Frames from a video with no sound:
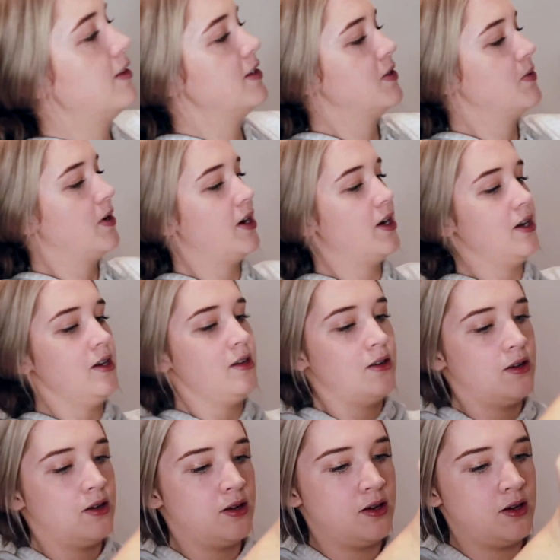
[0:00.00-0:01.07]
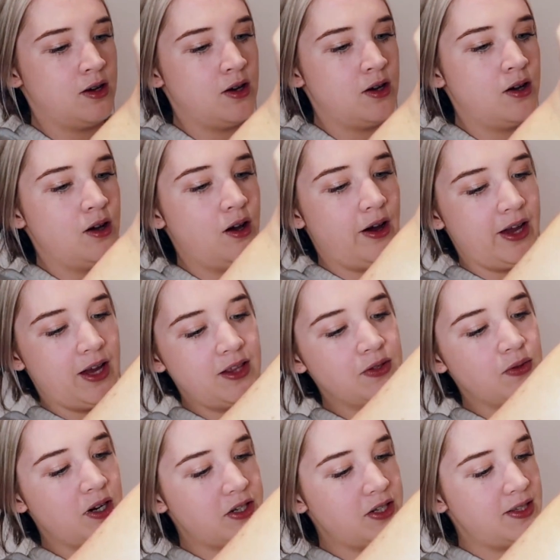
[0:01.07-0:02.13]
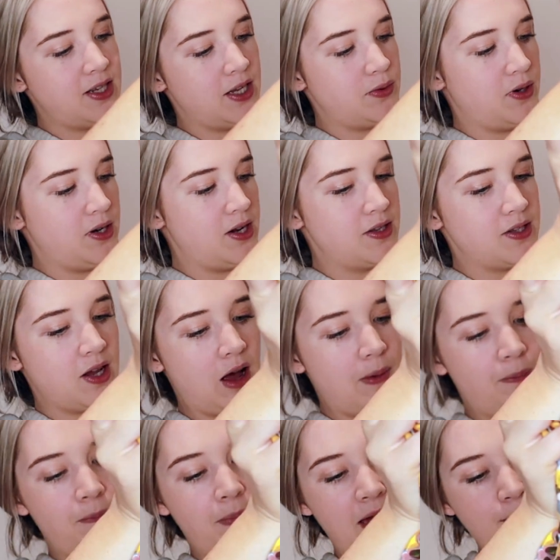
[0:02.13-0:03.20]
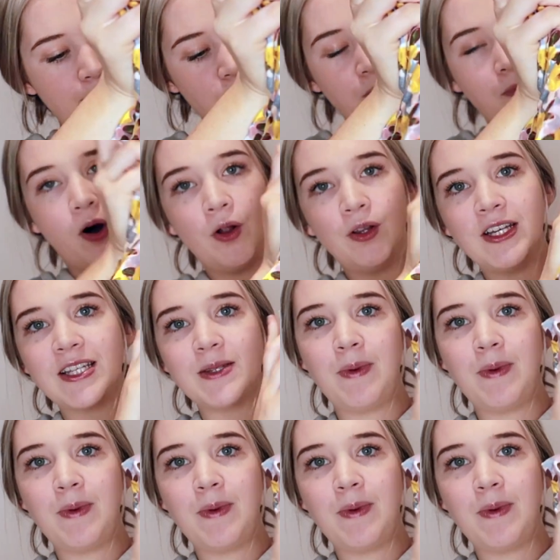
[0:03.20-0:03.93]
this one. Oh yeah, this one actually says what it is. A bamboo poly